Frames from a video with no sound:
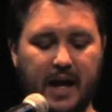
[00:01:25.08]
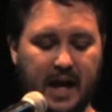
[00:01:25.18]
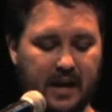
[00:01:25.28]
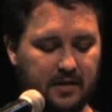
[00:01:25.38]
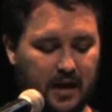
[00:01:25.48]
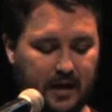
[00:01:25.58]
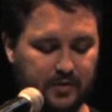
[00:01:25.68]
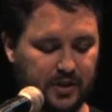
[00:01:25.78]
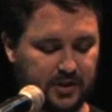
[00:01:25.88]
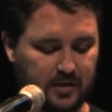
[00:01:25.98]
And
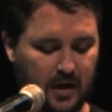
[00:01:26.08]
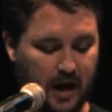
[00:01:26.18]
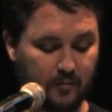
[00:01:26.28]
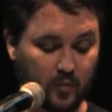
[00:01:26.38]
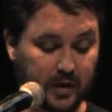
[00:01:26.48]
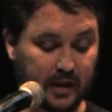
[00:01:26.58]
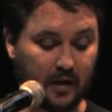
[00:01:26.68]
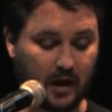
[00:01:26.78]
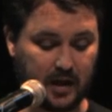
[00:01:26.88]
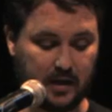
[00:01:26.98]
I'm really
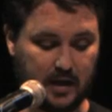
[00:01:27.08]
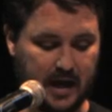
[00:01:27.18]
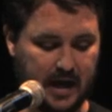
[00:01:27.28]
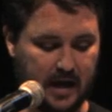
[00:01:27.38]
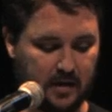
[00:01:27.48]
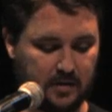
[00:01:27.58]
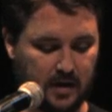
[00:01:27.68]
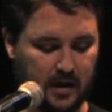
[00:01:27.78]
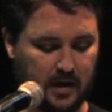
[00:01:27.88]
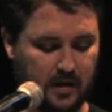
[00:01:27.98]
lucky. And
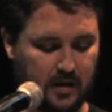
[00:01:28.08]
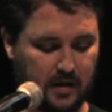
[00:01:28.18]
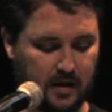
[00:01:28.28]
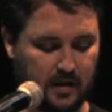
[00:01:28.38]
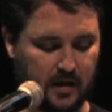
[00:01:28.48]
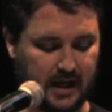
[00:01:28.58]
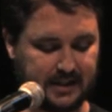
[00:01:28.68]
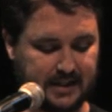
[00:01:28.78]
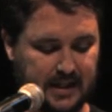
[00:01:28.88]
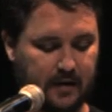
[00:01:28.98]
I
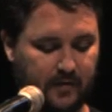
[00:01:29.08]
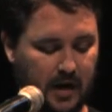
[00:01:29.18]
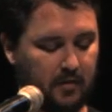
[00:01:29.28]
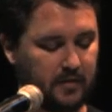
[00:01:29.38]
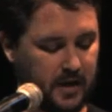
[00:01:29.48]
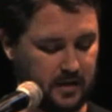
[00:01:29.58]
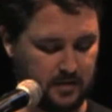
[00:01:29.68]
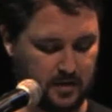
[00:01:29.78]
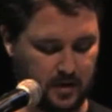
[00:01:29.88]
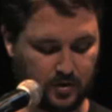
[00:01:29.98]
see every now and
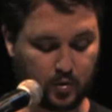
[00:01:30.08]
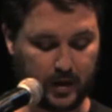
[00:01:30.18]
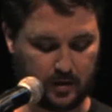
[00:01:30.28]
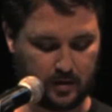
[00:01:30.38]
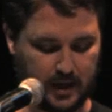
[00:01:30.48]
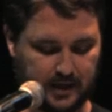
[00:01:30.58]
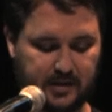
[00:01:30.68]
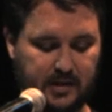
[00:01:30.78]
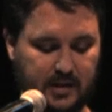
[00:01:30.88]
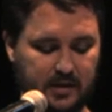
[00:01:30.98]
then on Twitter, I
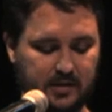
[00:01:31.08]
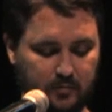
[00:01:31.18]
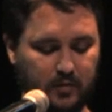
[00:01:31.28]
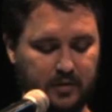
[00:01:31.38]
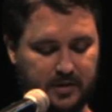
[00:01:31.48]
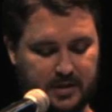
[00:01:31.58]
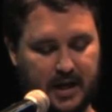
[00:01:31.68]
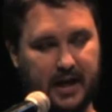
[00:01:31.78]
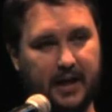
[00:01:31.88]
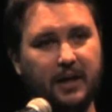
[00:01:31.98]
see someone
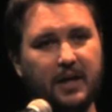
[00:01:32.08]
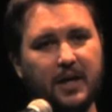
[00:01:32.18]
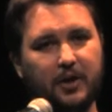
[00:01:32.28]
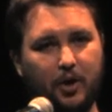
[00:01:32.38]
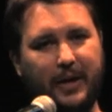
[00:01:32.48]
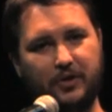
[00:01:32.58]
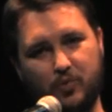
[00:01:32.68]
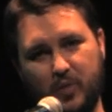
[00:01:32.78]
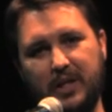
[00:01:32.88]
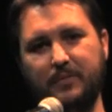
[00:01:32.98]
say, you know, my
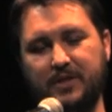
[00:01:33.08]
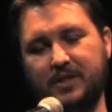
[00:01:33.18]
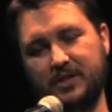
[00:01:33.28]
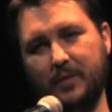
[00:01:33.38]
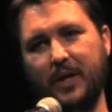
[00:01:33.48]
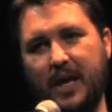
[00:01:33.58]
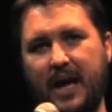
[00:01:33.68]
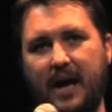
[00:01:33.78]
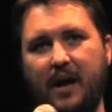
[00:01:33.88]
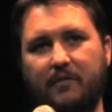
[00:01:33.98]
dream is to someday
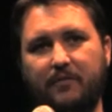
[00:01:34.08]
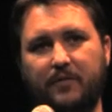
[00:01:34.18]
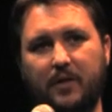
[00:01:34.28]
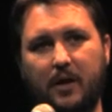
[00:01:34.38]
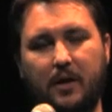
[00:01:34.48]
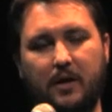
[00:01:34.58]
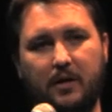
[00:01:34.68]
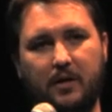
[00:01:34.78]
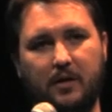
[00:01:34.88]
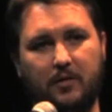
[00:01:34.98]
have
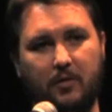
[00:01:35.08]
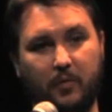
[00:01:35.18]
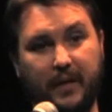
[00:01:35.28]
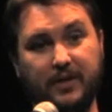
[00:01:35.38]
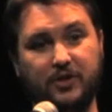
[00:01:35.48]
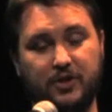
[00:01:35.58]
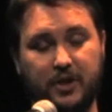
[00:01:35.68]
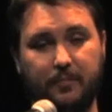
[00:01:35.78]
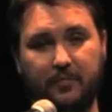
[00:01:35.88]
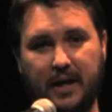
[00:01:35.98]
a
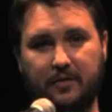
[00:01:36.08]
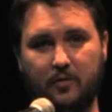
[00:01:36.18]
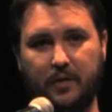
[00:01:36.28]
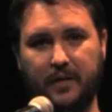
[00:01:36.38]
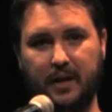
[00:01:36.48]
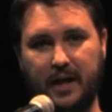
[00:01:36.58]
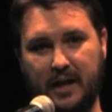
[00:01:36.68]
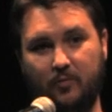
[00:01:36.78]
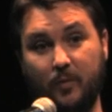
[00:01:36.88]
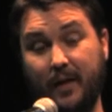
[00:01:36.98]
relationship like the one that
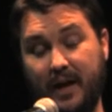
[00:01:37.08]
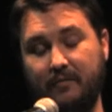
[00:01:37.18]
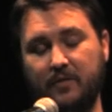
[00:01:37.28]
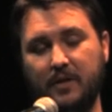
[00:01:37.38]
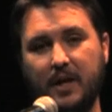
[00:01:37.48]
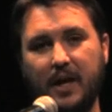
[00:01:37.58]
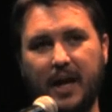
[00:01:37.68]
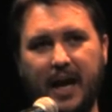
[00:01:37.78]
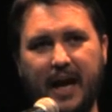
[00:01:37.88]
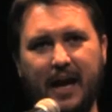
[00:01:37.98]
Anne and Will have.
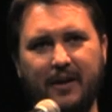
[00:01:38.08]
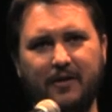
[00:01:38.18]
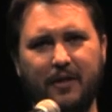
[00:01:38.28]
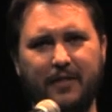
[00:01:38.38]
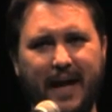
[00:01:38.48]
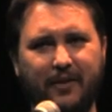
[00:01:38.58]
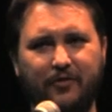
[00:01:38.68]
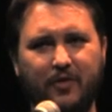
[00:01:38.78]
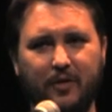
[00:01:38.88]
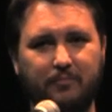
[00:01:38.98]
And that
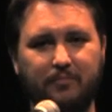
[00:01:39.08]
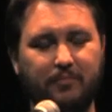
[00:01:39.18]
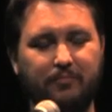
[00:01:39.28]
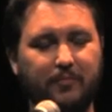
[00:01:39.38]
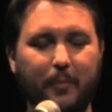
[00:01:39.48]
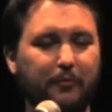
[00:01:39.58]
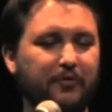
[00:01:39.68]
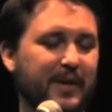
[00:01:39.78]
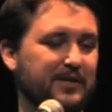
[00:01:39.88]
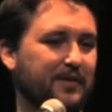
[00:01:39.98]
is the
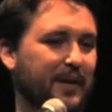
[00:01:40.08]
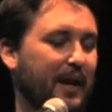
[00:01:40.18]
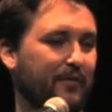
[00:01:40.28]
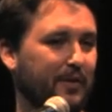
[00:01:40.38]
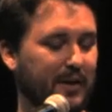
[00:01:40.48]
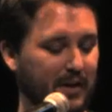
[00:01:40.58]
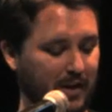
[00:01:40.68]
most amazing thing ever.